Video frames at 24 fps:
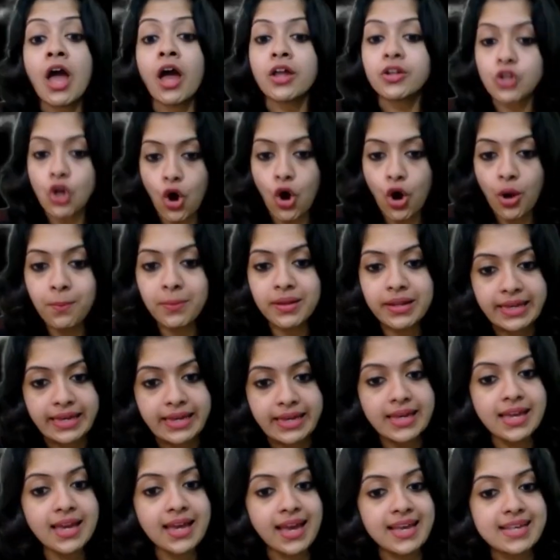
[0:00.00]

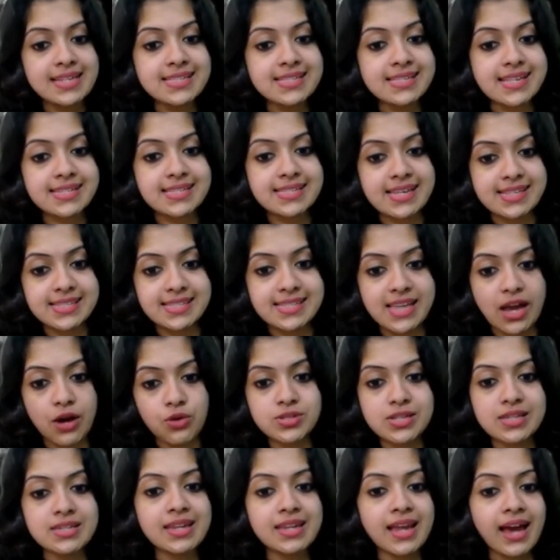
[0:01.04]
normally is
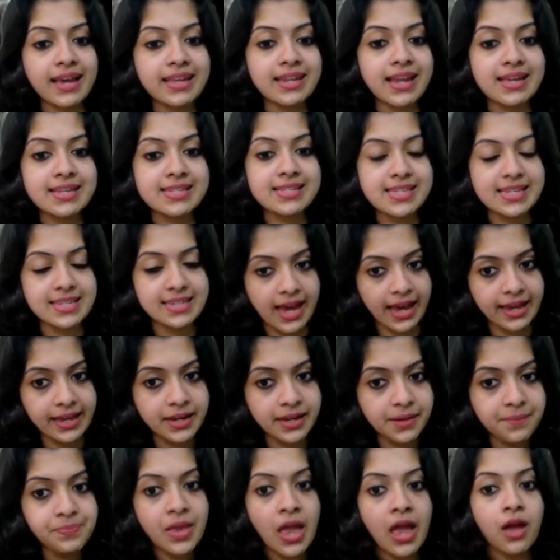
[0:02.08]

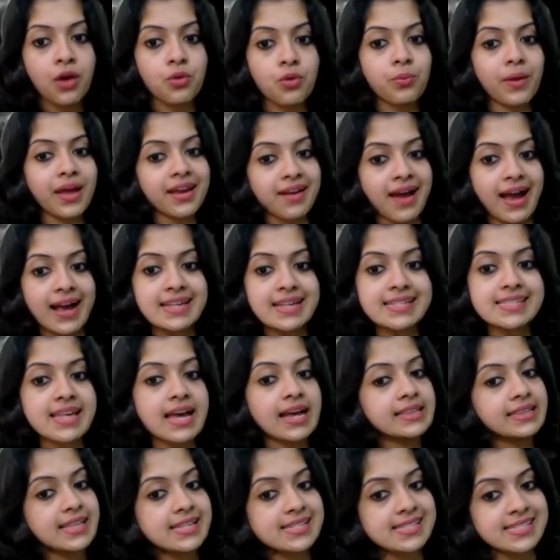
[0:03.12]
6,999, whereas
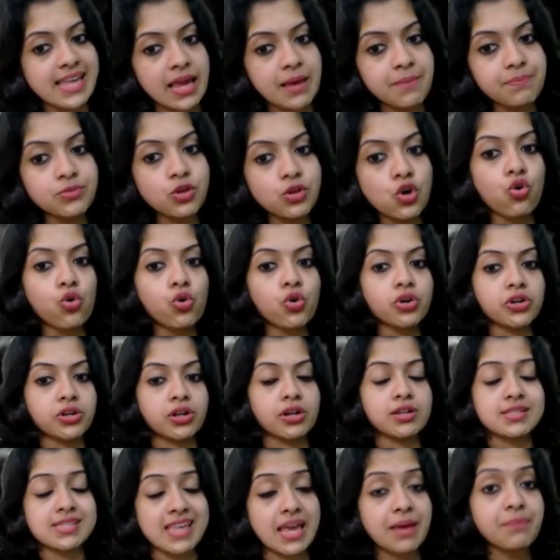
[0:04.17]
the same code,
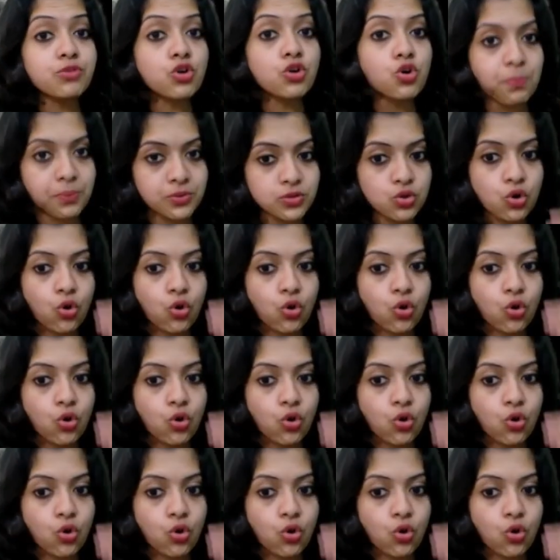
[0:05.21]
the same coupon